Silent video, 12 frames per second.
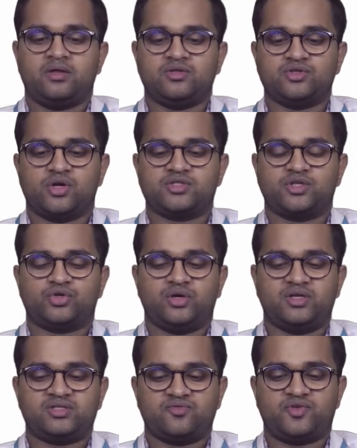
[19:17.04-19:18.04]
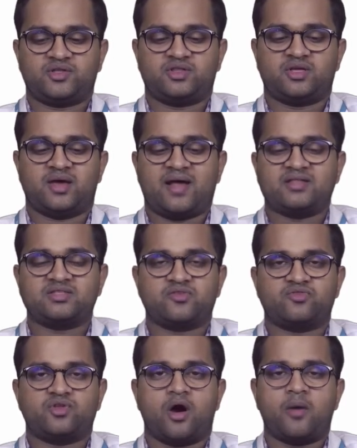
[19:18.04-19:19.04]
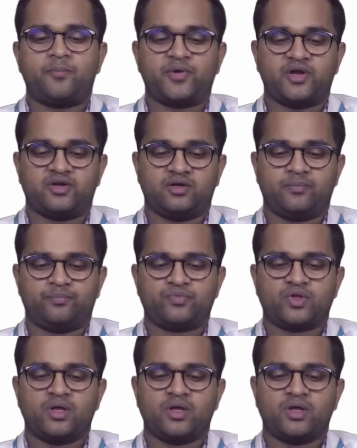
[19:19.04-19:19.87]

This is also to disinfect the hands of the operator.